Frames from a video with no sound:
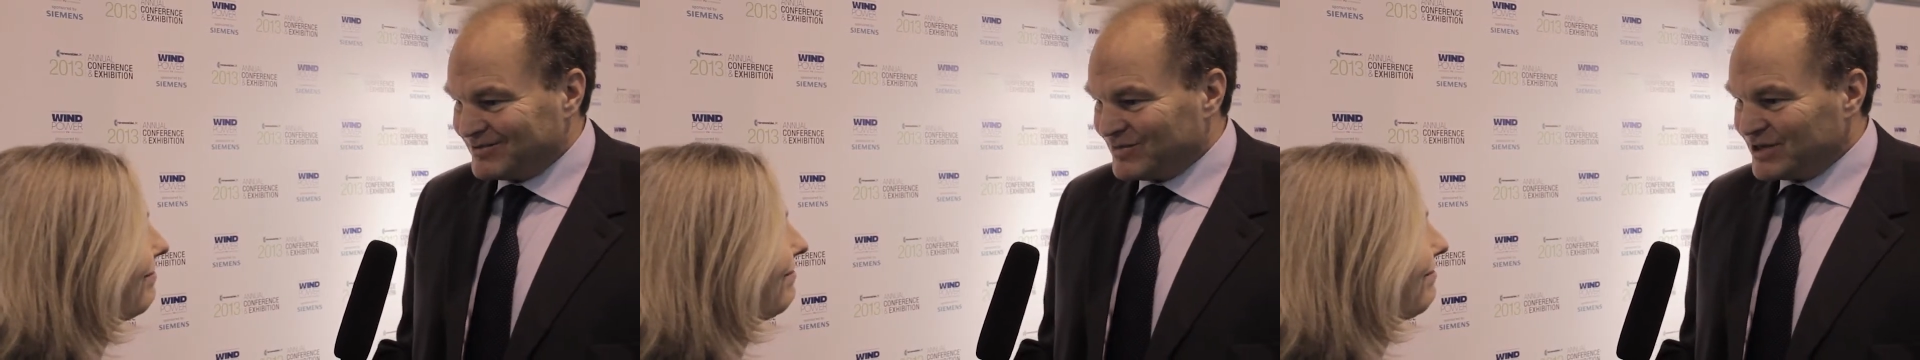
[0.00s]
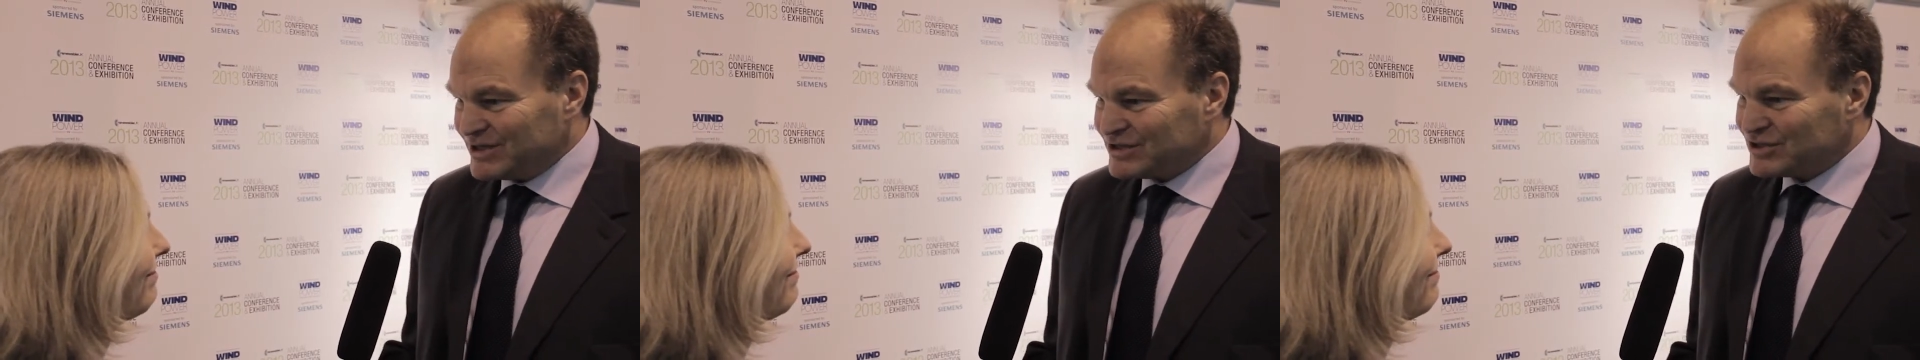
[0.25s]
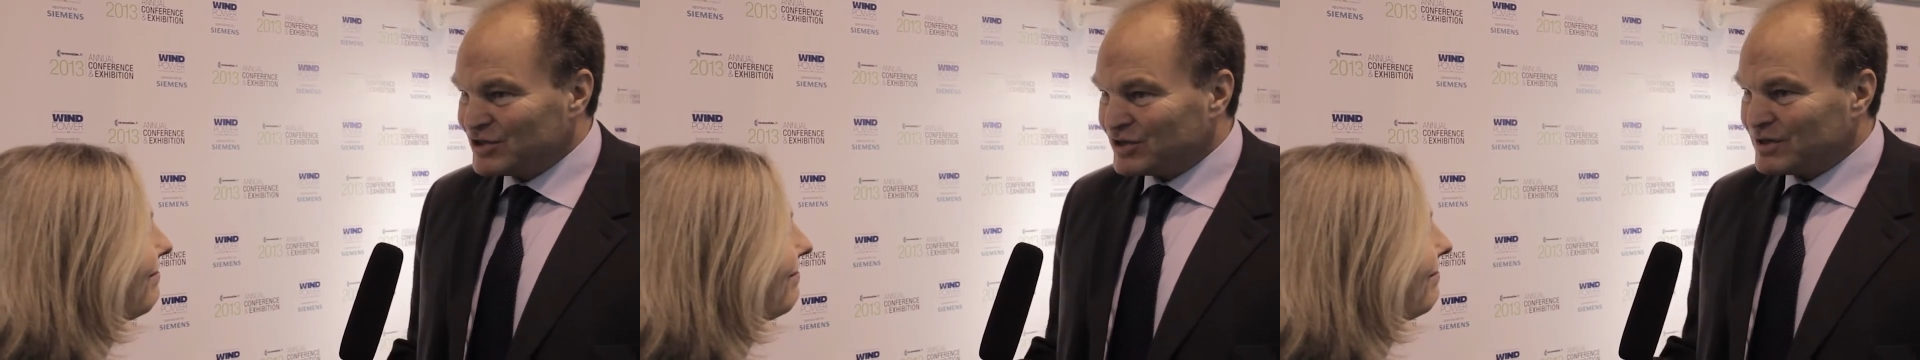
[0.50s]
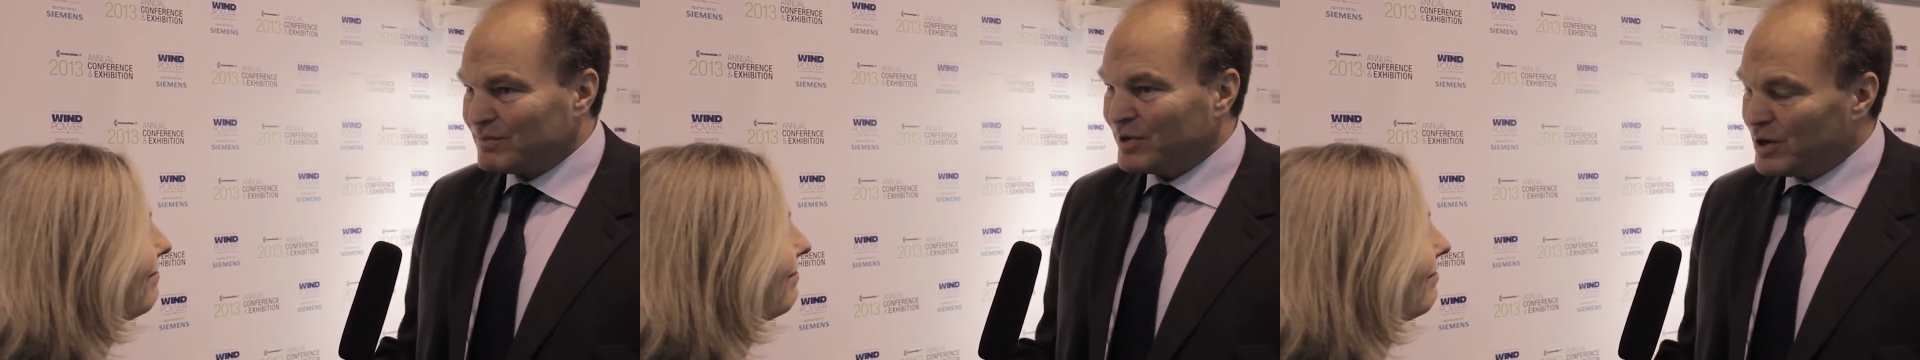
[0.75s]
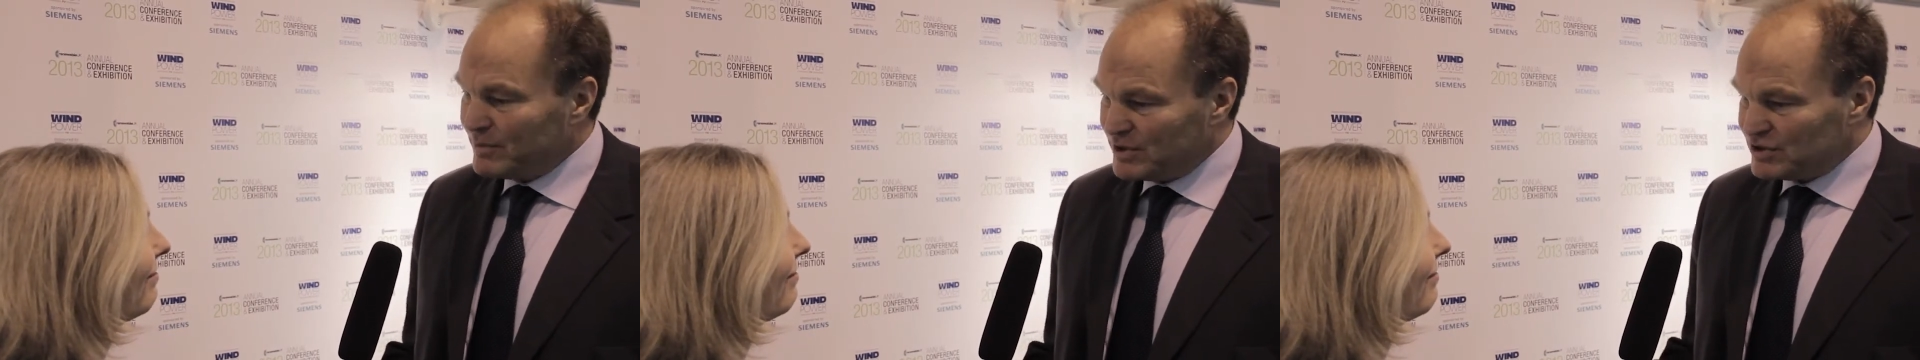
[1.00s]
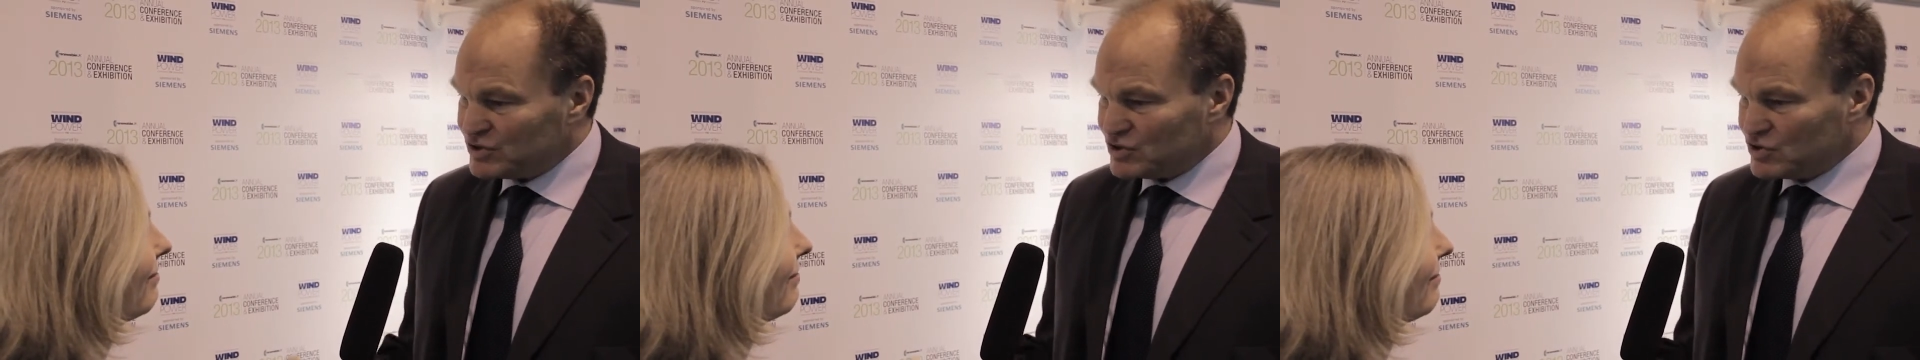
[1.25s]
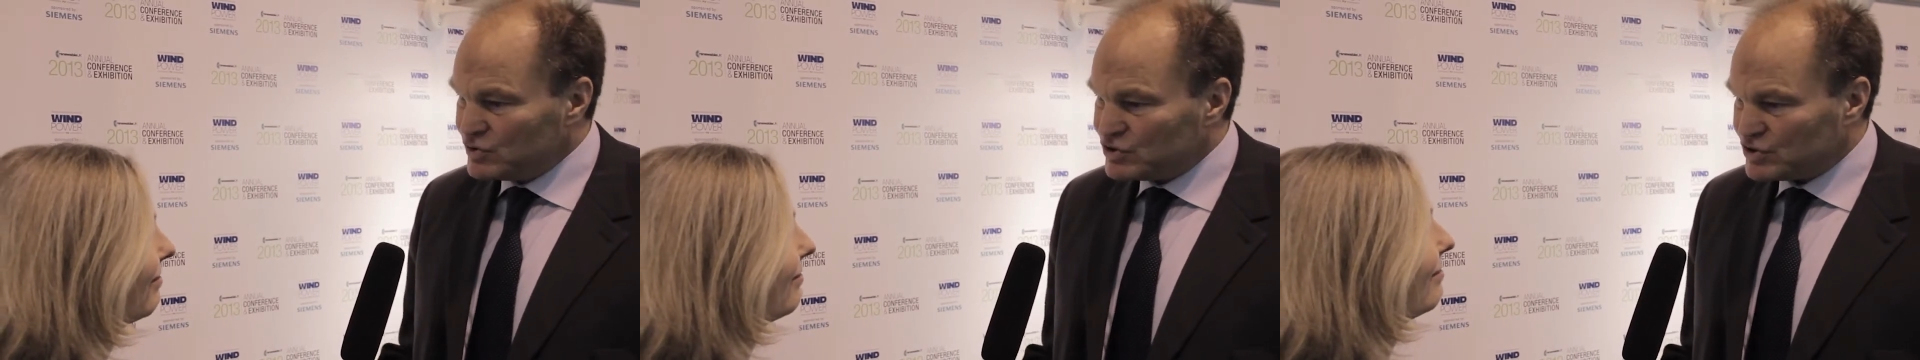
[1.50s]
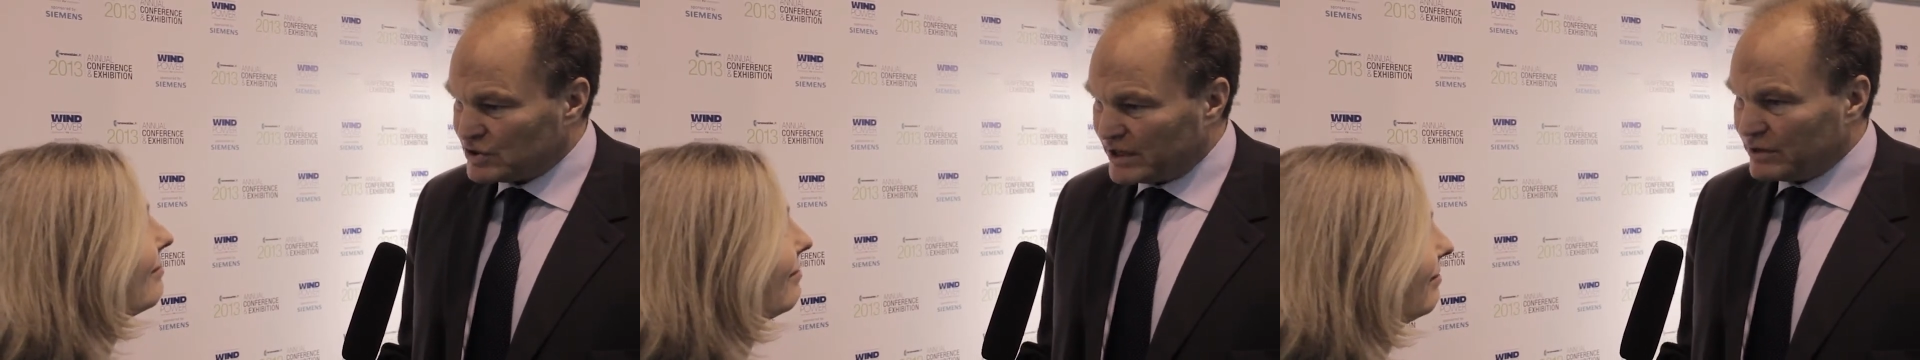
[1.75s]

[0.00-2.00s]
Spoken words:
but it's not a permanent solution.